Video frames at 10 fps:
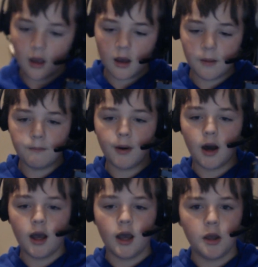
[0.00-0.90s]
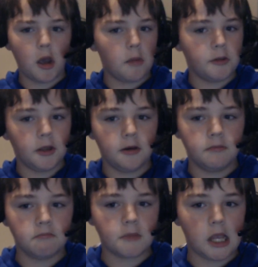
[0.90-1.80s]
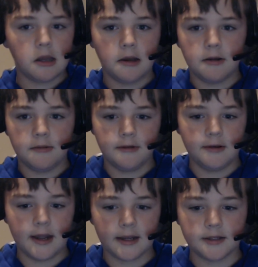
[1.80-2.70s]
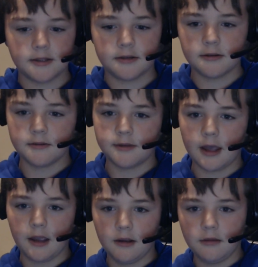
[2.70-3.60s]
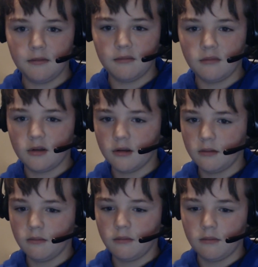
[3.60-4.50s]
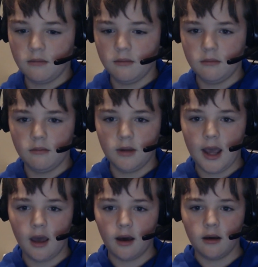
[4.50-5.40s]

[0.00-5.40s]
But, I mean, next thing to, yeah.